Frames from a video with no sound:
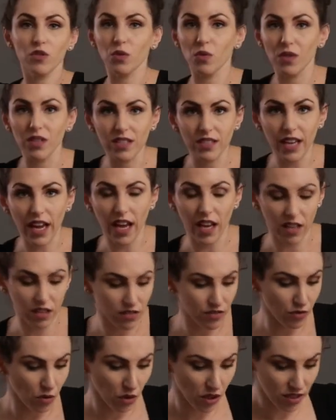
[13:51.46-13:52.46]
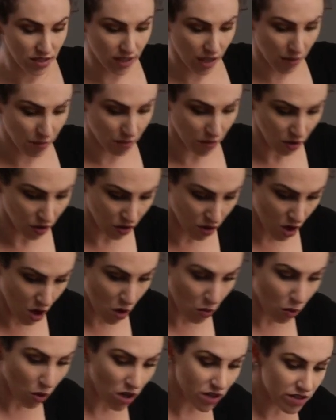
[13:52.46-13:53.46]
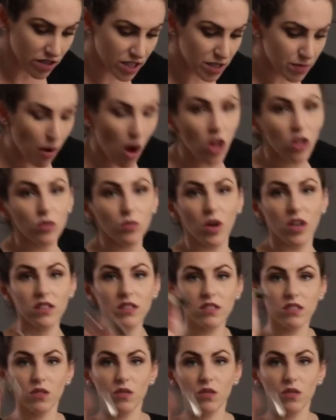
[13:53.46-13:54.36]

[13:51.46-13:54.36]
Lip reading: to a stand, for example. Whereas the smaller ones,